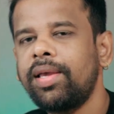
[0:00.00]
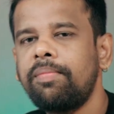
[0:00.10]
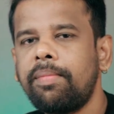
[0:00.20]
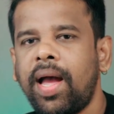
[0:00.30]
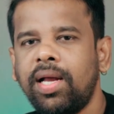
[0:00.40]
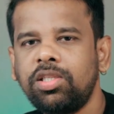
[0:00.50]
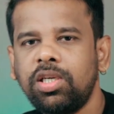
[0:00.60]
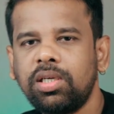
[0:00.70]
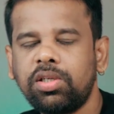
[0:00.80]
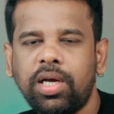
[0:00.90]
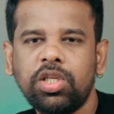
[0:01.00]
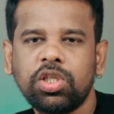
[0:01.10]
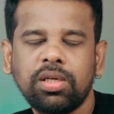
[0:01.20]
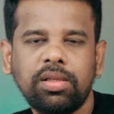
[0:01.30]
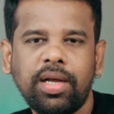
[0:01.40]
a magic touch
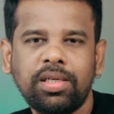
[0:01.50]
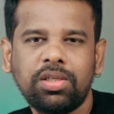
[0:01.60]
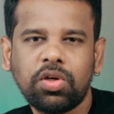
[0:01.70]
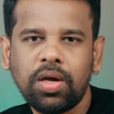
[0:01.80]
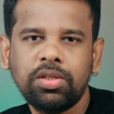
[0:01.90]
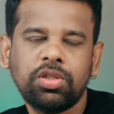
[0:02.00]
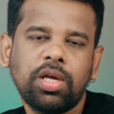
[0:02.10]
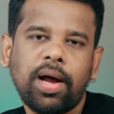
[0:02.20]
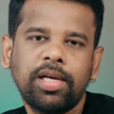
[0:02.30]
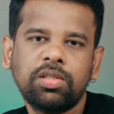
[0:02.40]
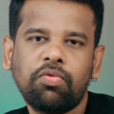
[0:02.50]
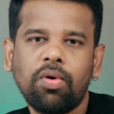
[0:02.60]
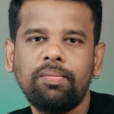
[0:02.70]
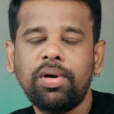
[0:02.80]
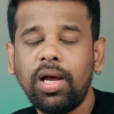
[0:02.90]
that turns eyes
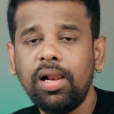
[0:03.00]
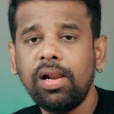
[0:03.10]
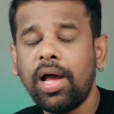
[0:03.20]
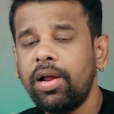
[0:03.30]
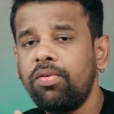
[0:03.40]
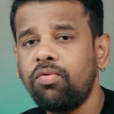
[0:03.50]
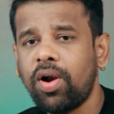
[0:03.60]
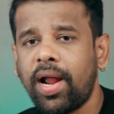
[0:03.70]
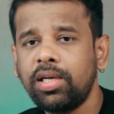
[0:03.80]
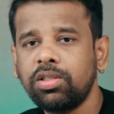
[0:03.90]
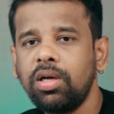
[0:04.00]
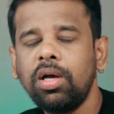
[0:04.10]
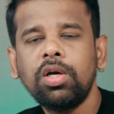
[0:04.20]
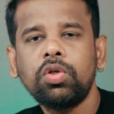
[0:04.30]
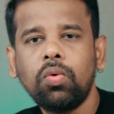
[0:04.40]
from dull and flat
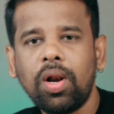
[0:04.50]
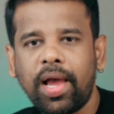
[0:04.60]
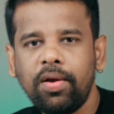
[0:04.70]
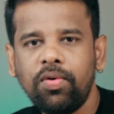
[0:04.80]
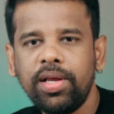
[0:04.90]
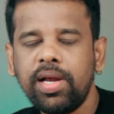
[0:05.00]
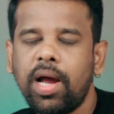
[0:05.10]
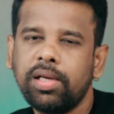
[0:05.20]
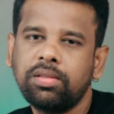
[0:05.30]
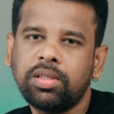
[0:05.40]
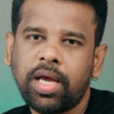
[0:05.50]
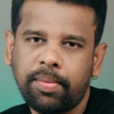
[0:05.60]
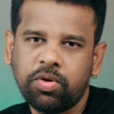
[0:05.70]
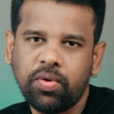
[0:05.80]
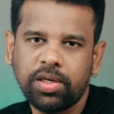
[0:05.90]
to lively and
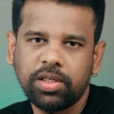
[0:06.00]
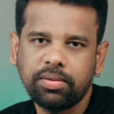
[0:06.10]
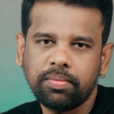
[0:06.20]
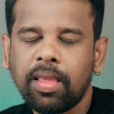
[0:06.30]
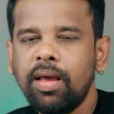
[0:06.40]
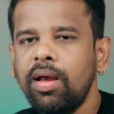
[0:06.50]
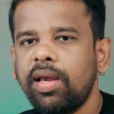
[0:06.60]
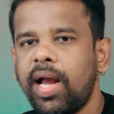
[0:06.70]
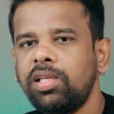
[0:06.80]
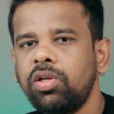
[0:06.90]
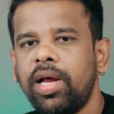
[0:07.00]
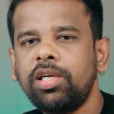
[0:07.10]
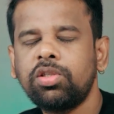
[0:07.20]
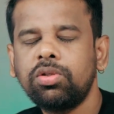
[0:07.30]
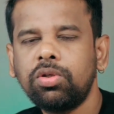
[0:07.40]
captivating.
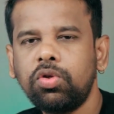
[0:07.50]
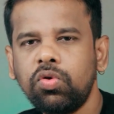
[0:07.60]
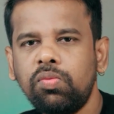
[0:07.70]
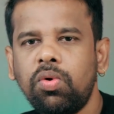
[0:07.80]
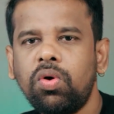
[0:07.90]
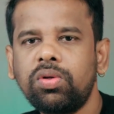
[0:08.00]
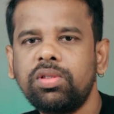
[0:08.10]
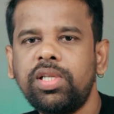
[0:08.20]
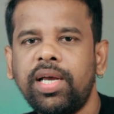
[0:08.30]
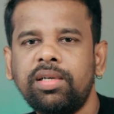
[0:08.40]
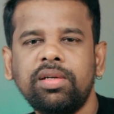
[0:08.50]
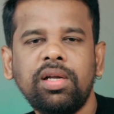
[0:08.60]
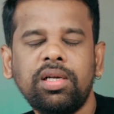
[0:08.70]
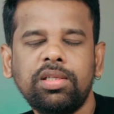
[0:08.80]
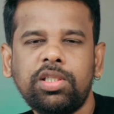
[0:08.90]
Catchlights do more than
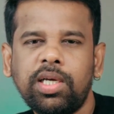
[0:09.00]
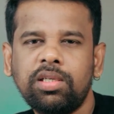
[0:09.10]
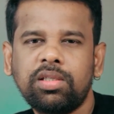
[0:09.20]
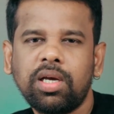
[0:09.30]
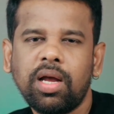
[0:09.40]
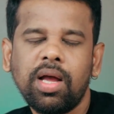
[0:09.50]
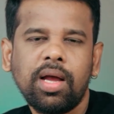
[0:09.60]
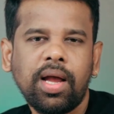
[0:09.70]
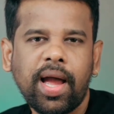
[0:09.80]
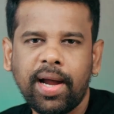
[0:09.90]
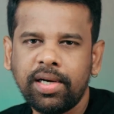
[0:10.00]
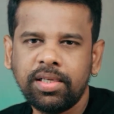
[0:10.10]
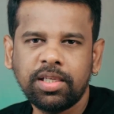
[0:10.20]
just adding a